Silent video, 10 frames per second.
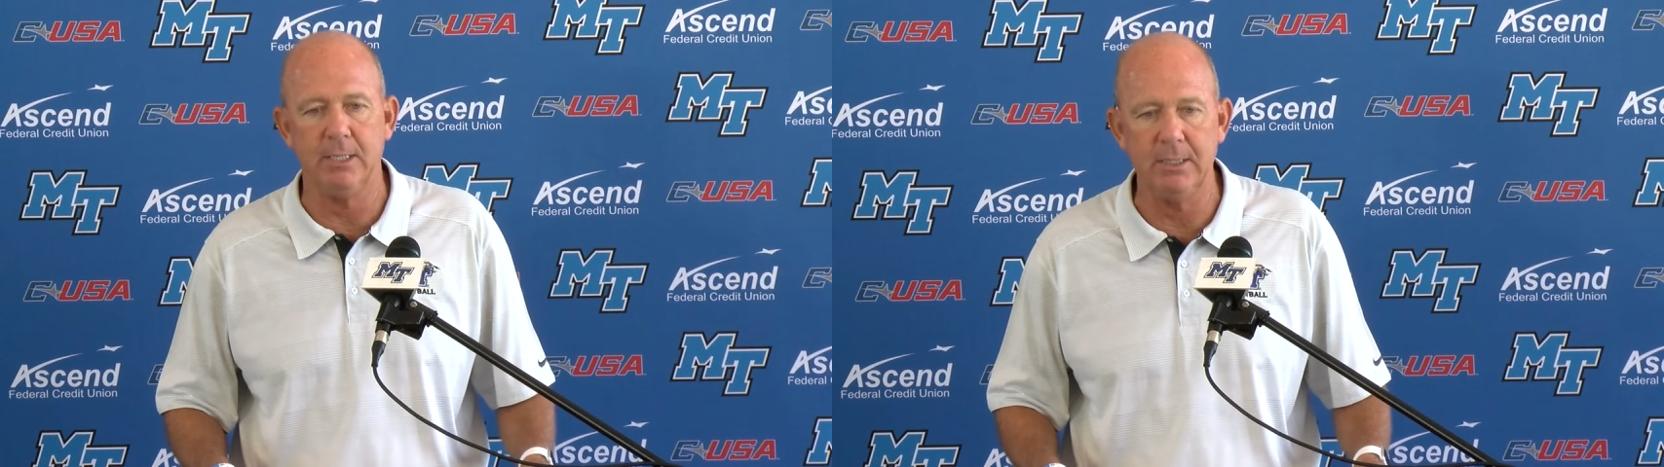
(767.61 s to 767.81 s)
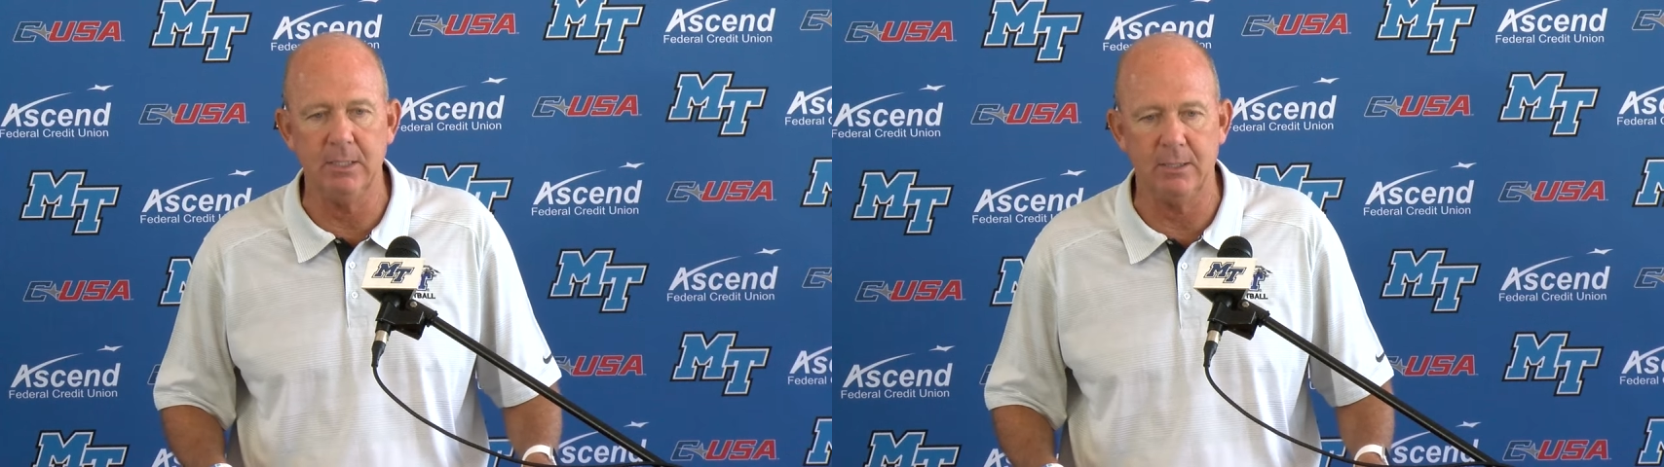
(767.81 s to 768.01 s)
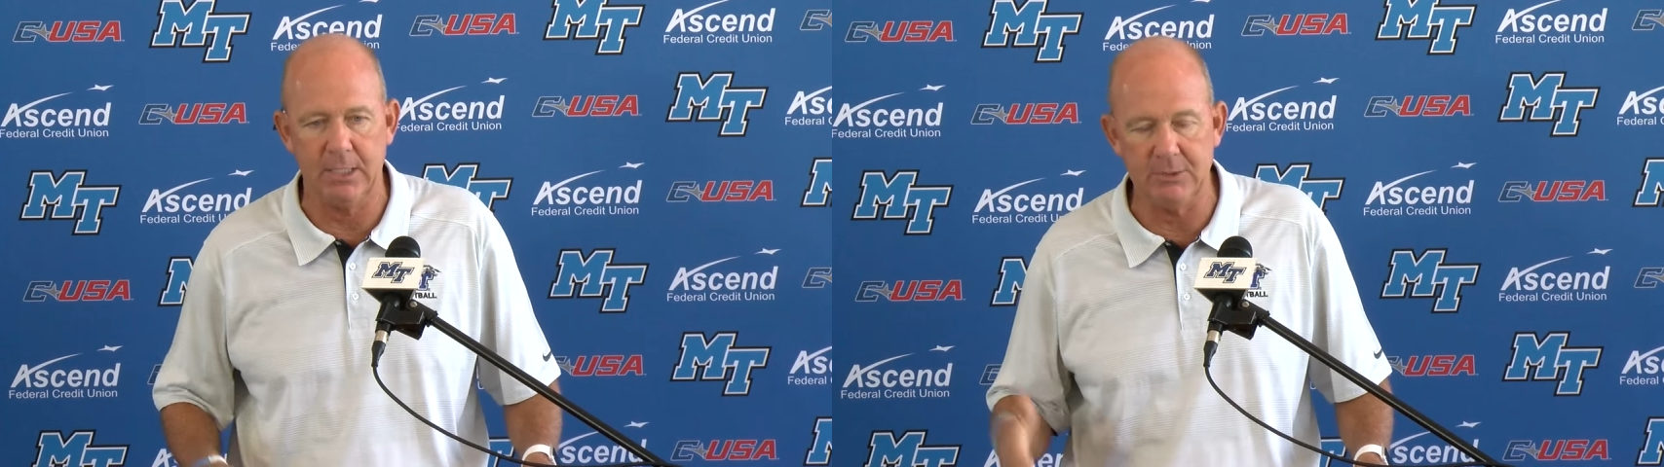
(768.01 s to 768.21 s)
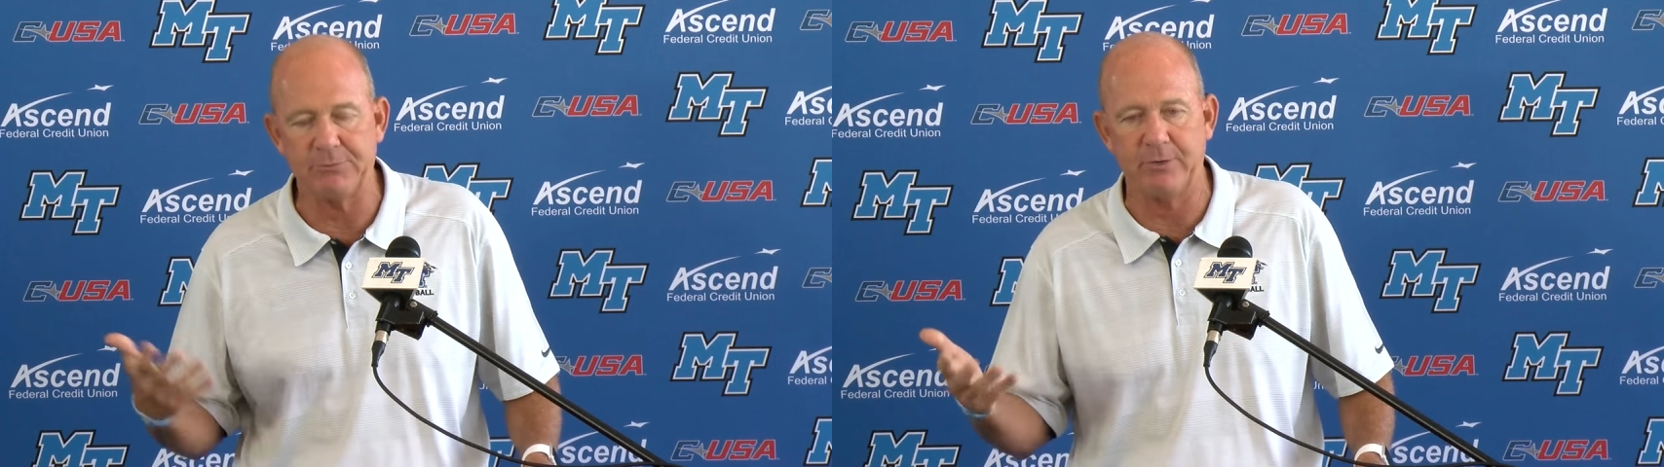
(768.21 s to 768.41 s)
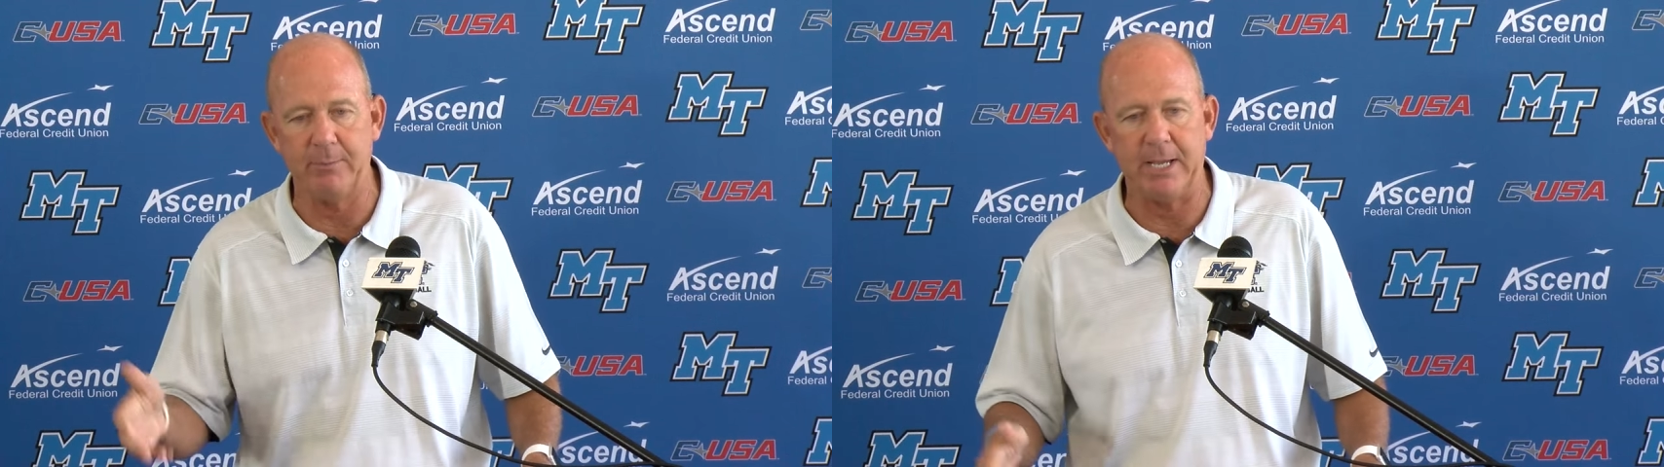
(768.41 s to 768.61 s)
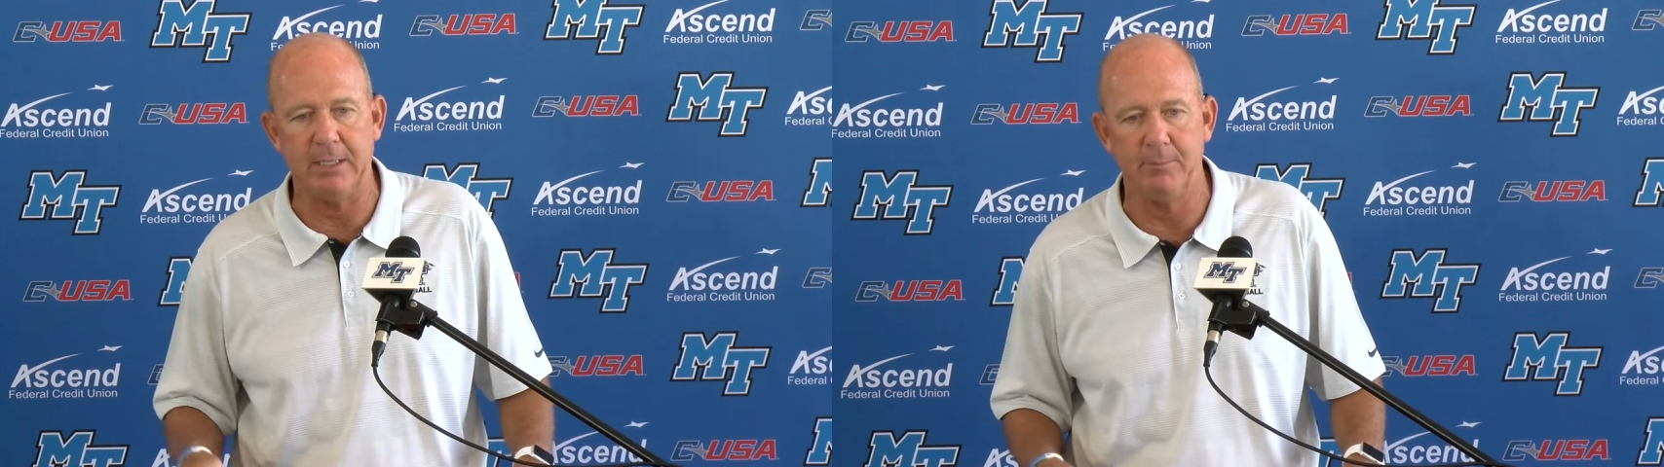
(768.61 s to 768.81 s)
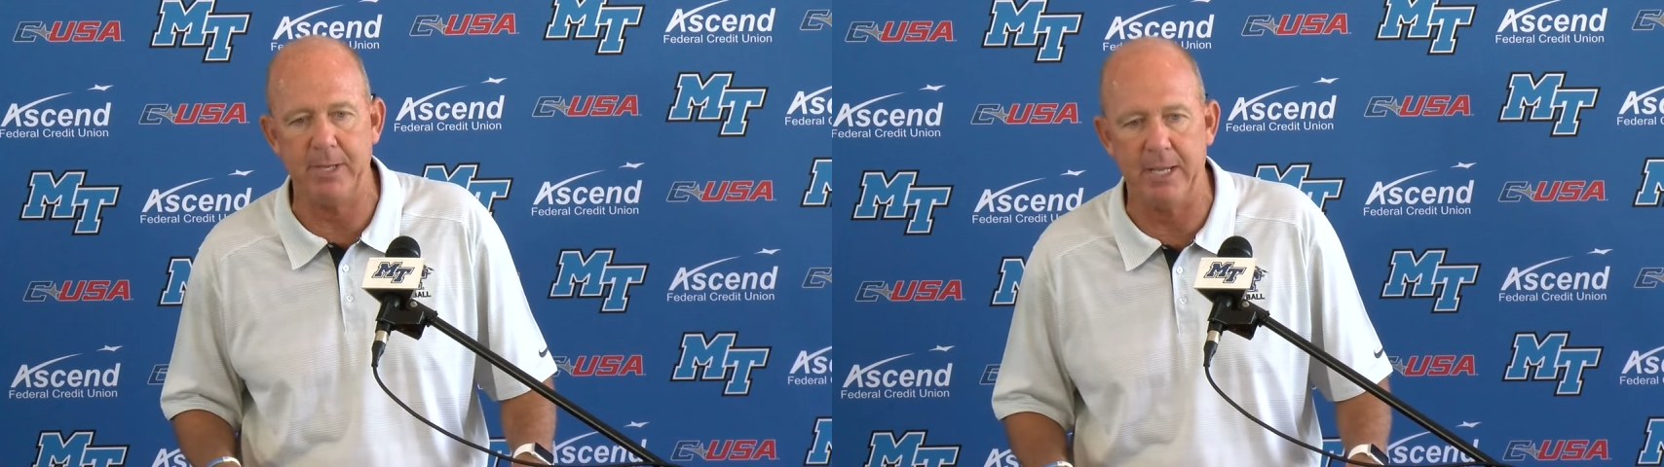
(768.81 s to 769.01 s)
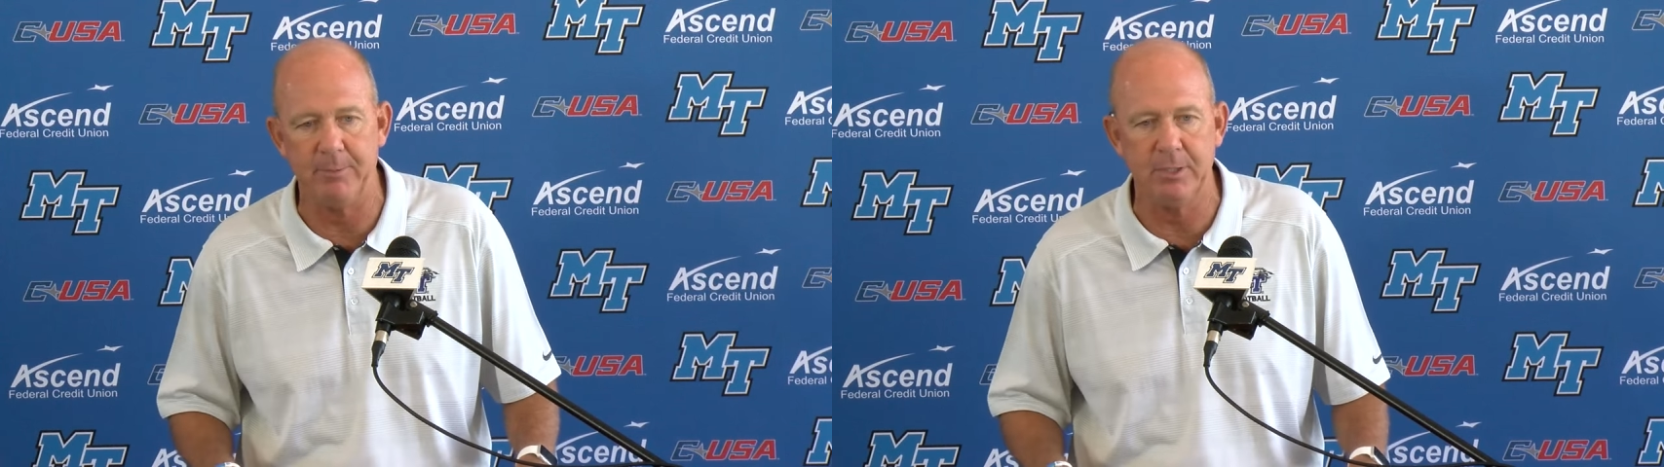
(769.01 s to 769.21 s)
He lo he's from
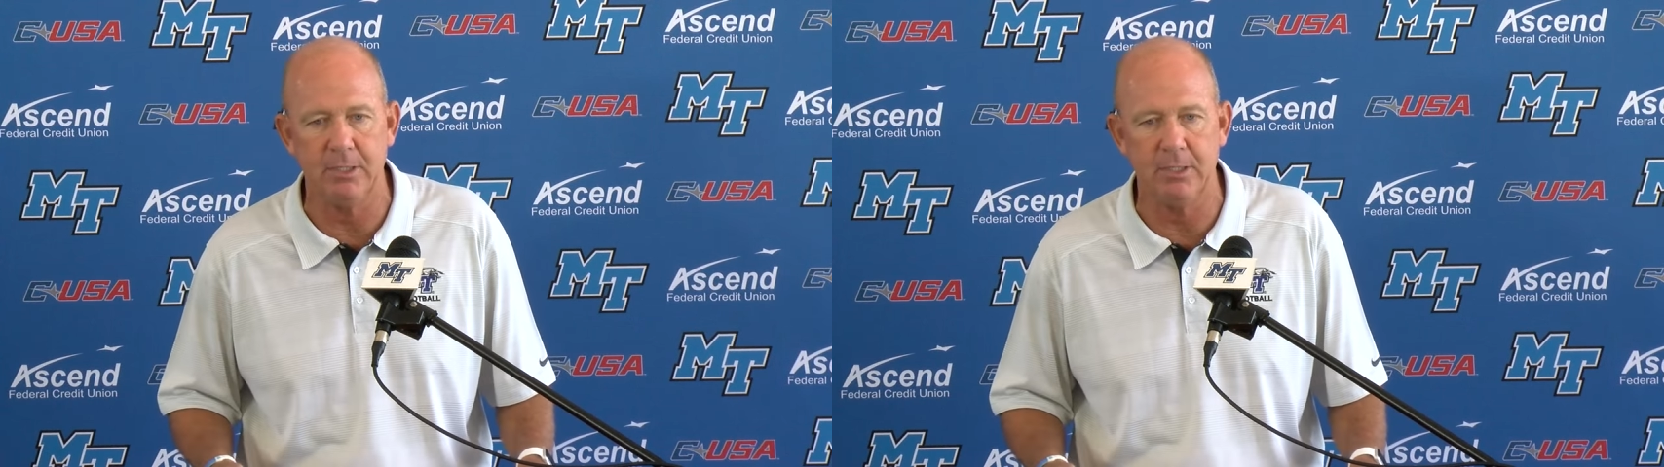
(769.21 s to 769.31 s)
Alabama,